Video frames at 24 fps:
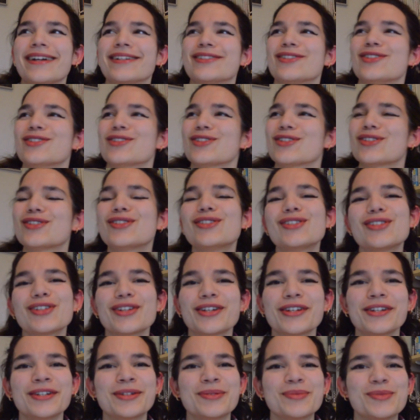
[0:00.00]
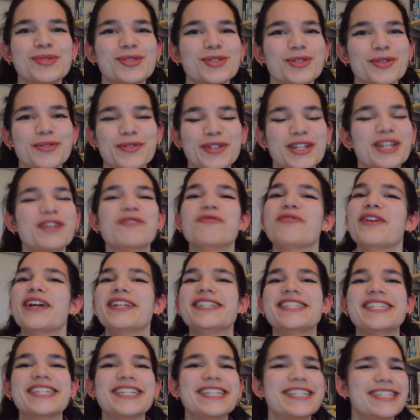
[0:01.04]
It's just sort of an
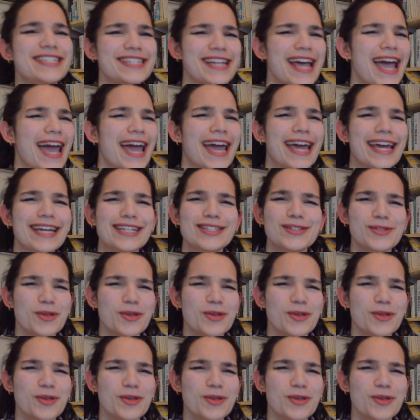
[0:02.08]
invented day,